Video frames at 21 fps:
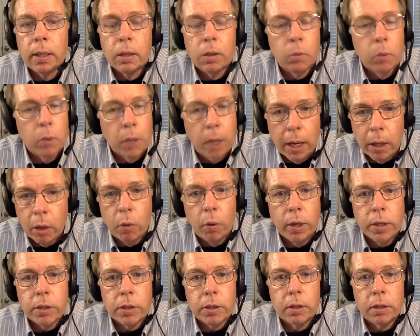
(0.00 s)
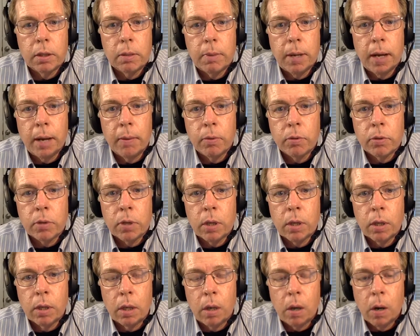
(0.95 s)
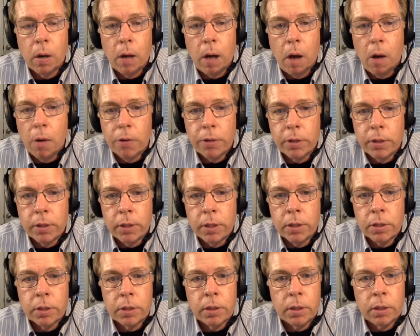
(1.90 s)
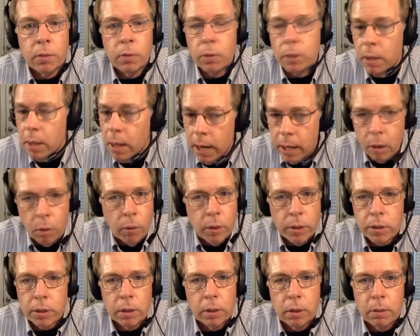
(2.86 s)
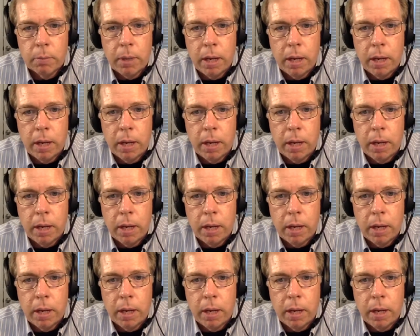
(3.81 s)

We're not questioning the Bible's authenticity. We're not questioning the